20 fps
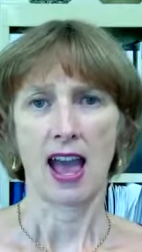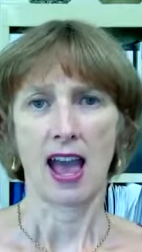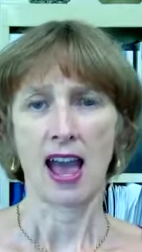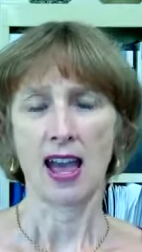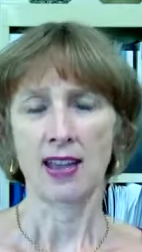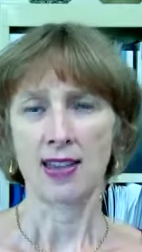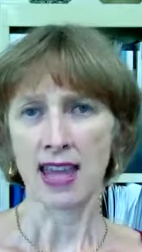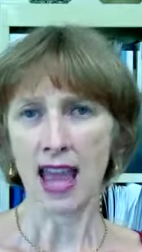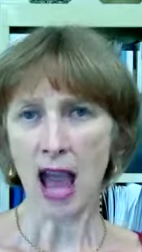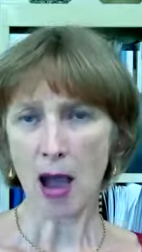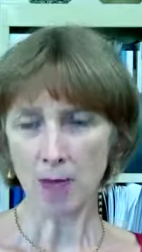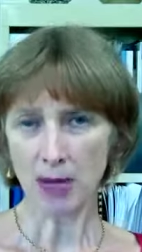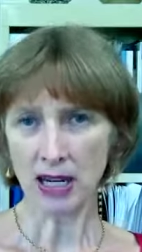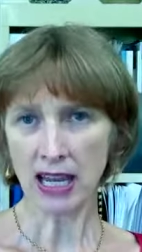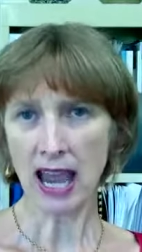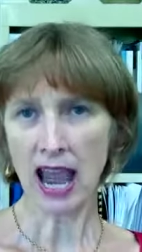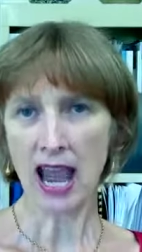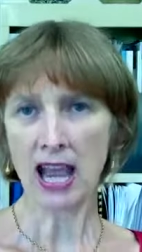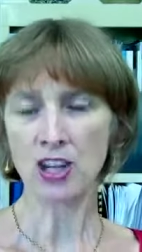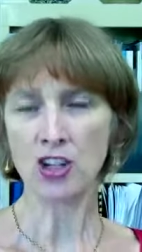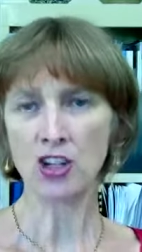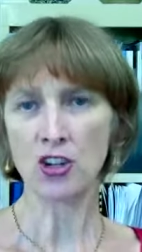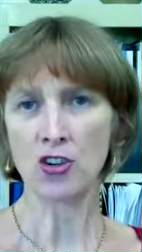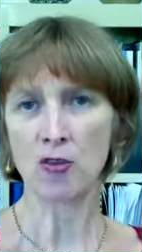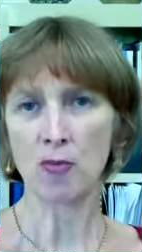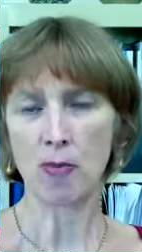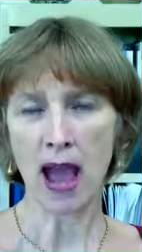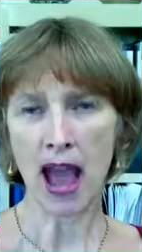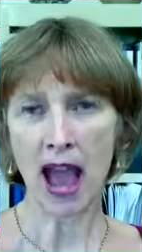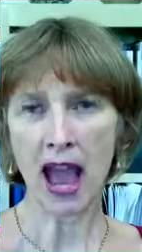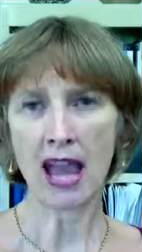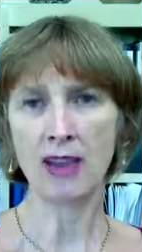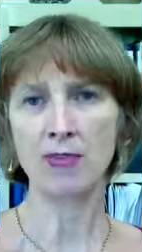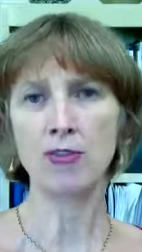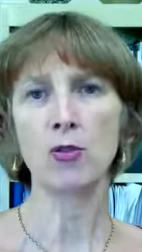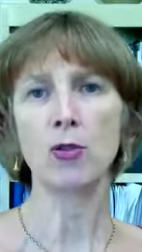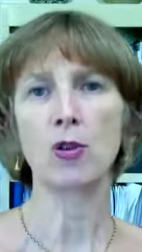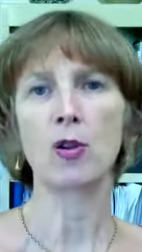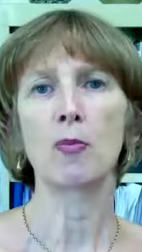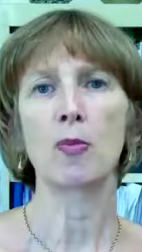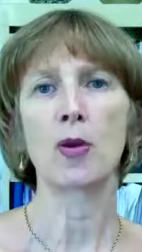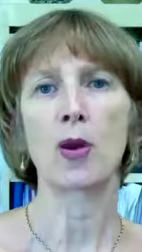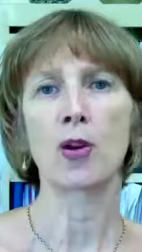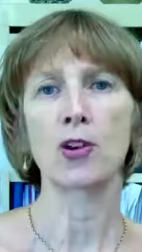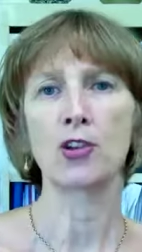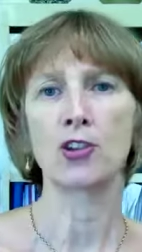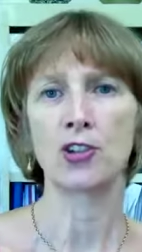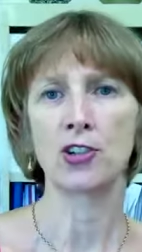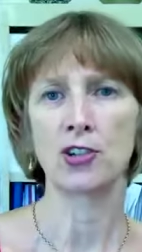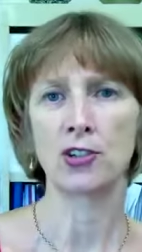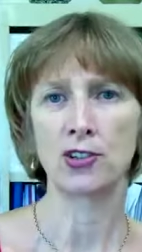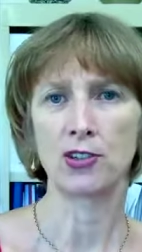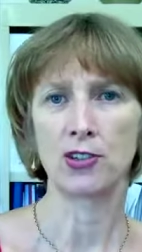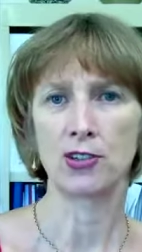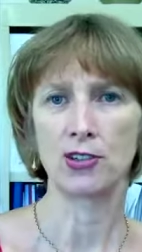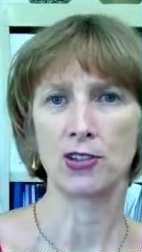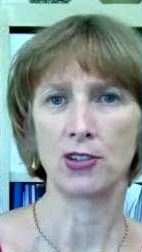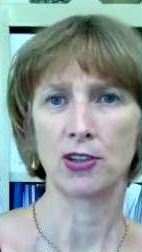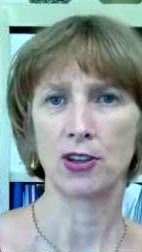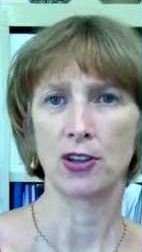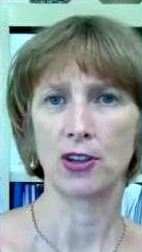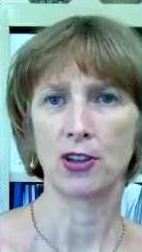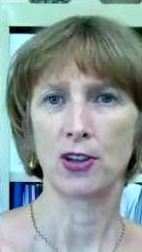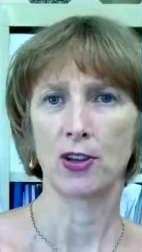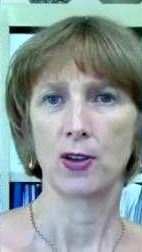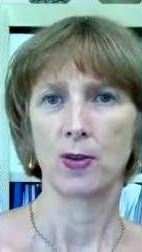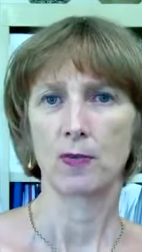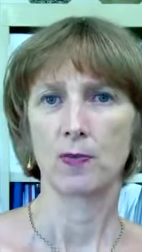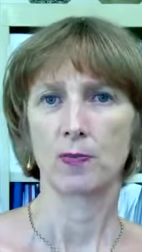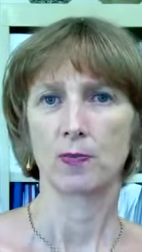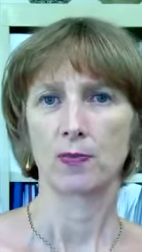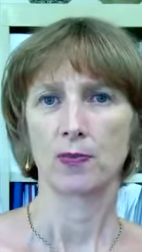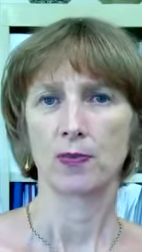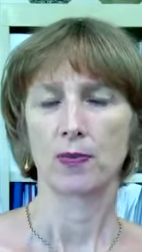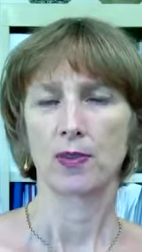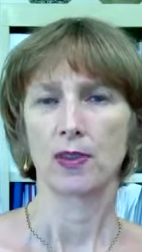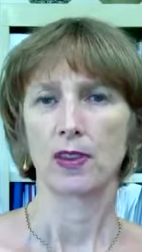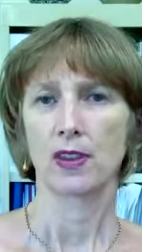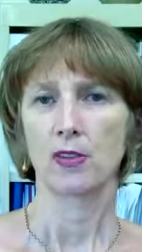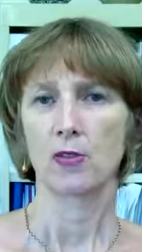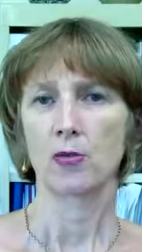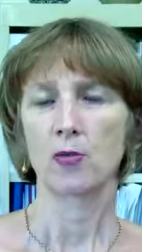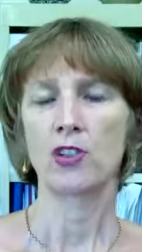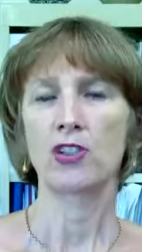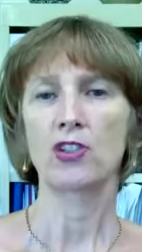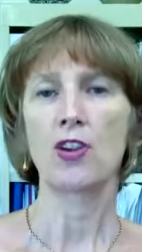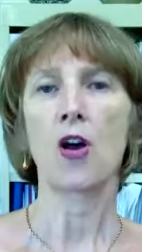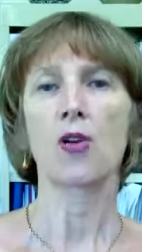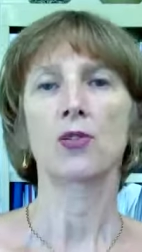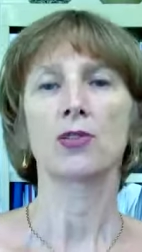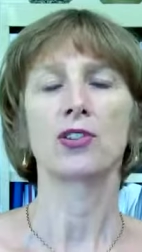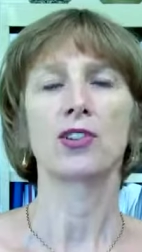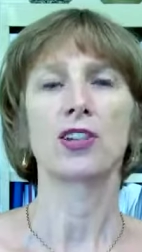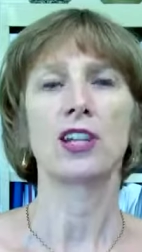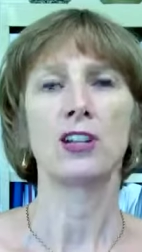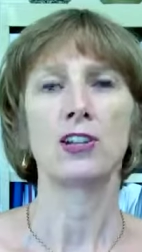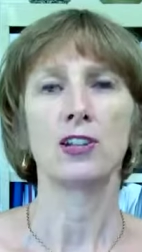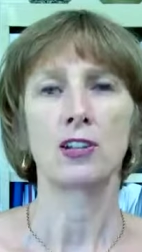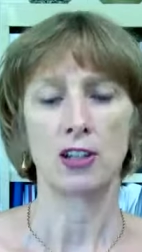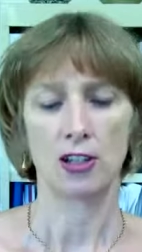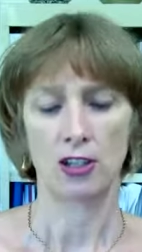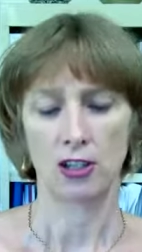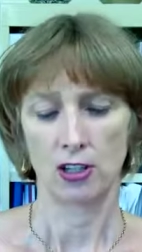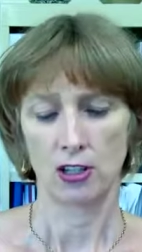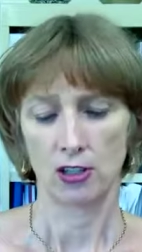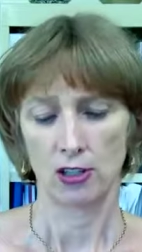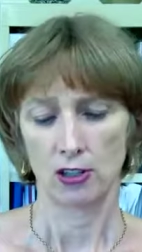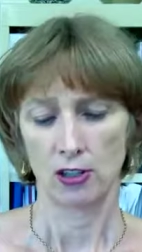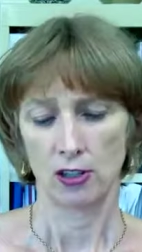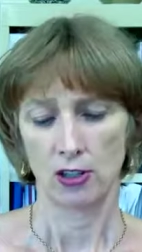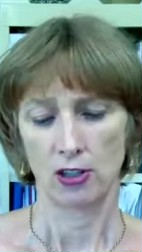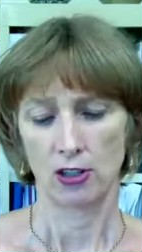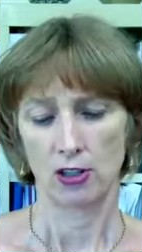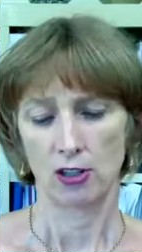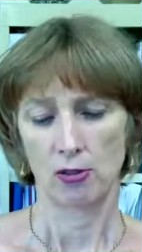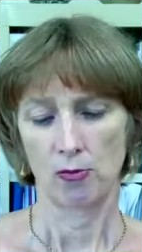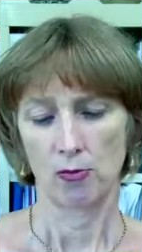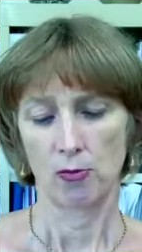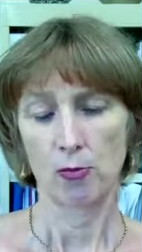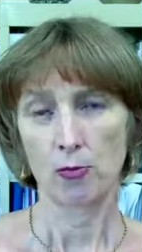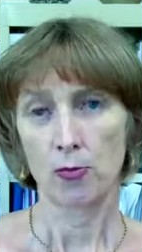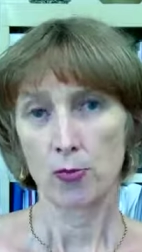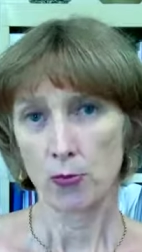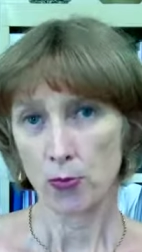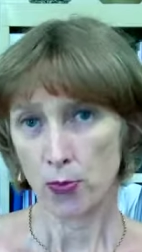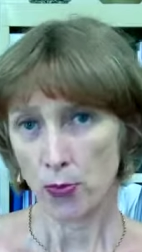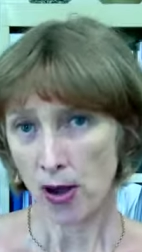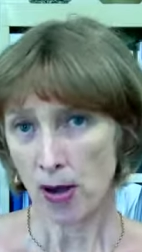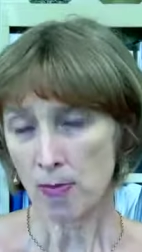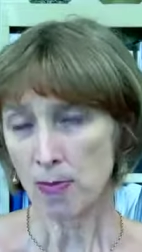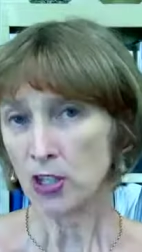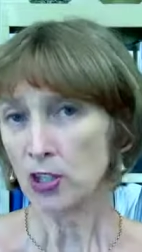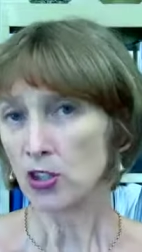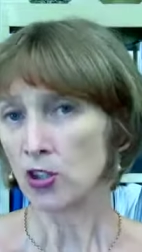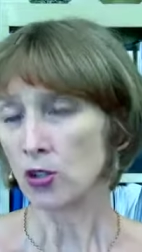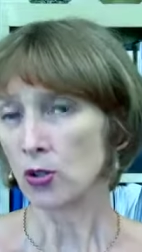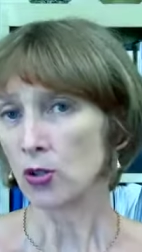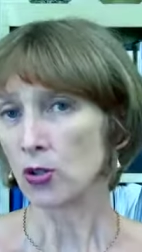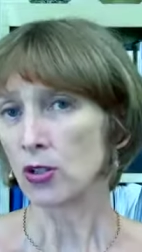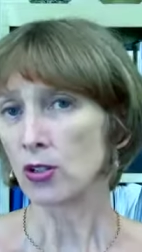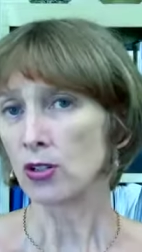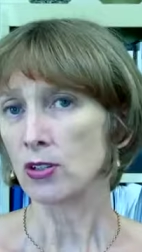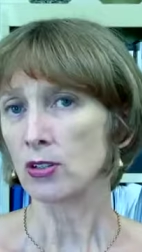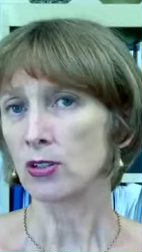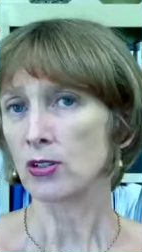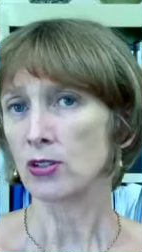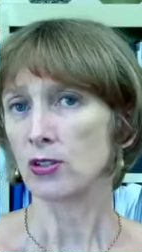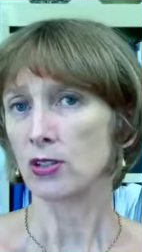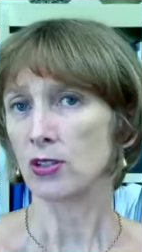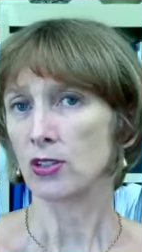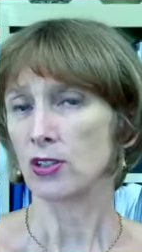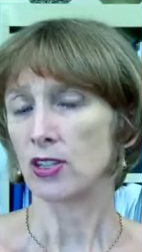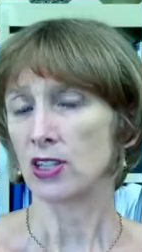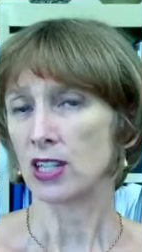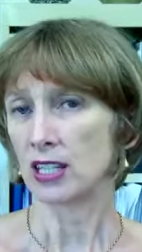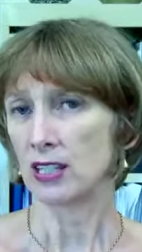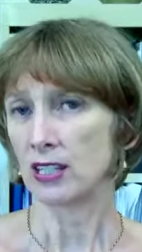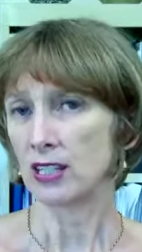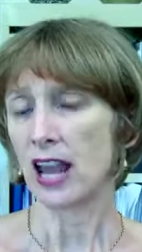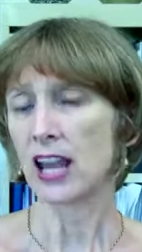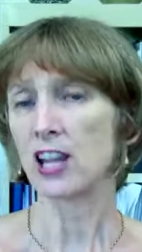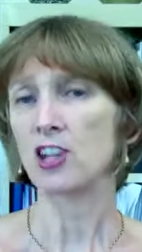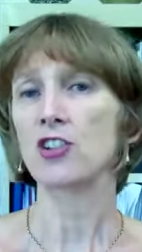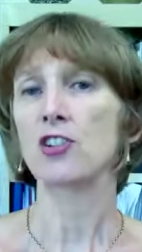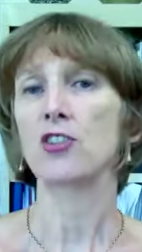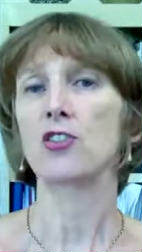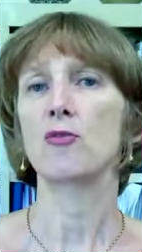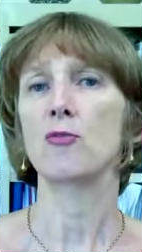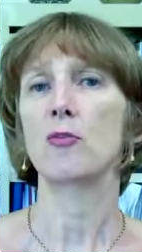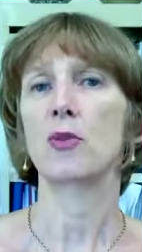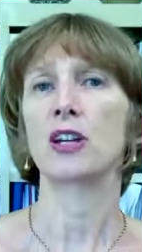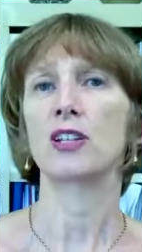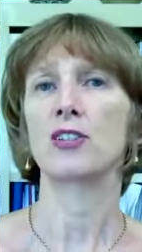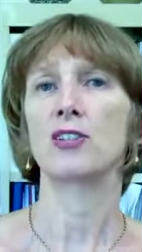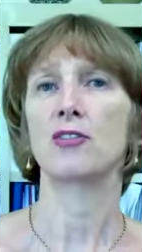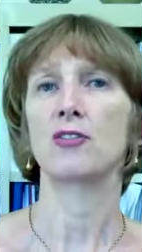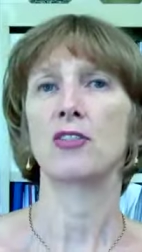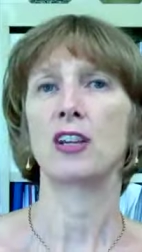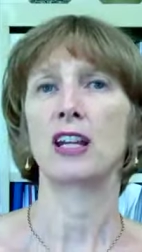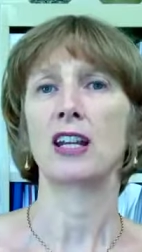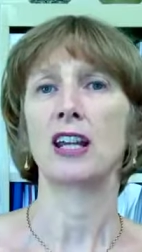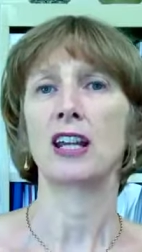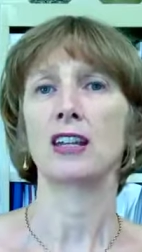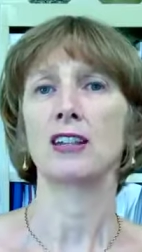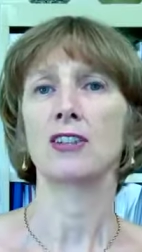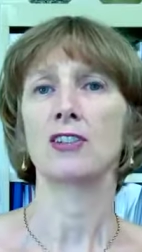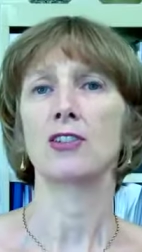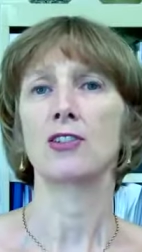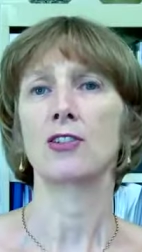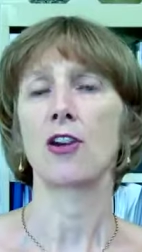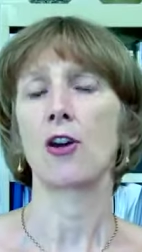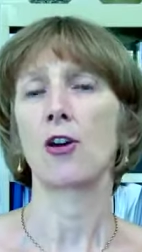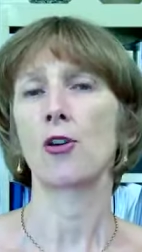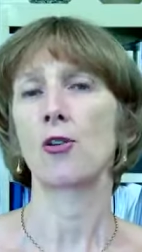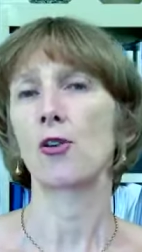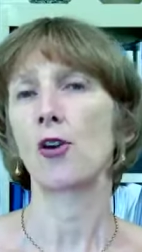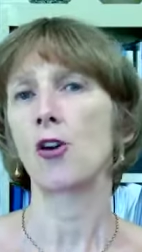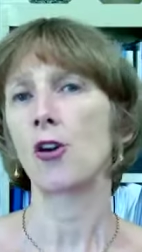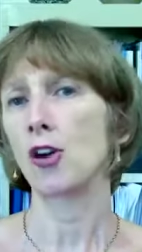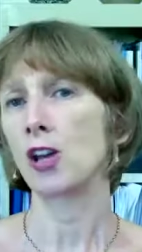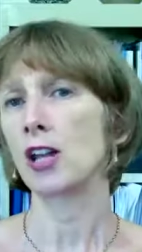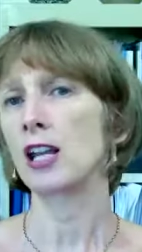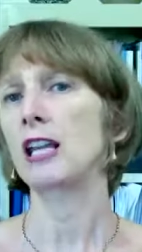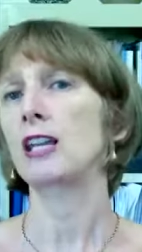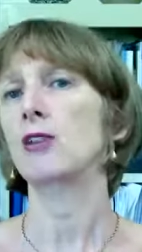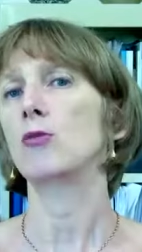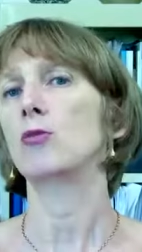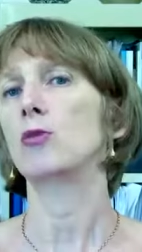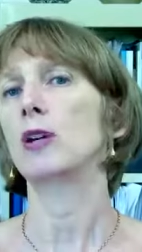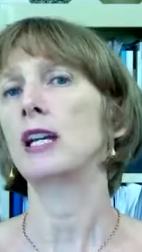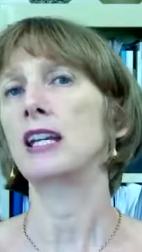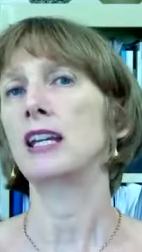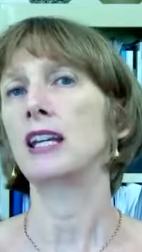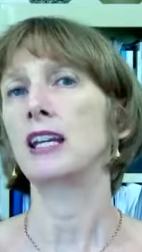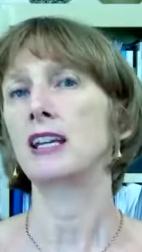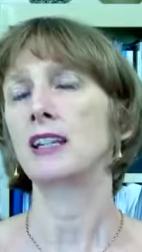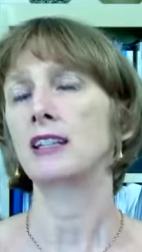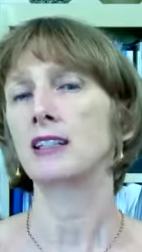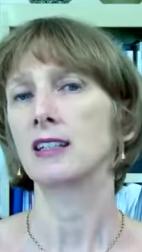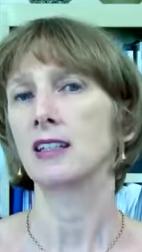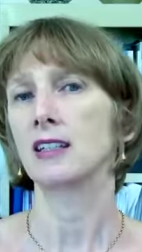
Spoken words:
And the application of behavioural approaches results in premature cessation of breastfeeding, so early weaning,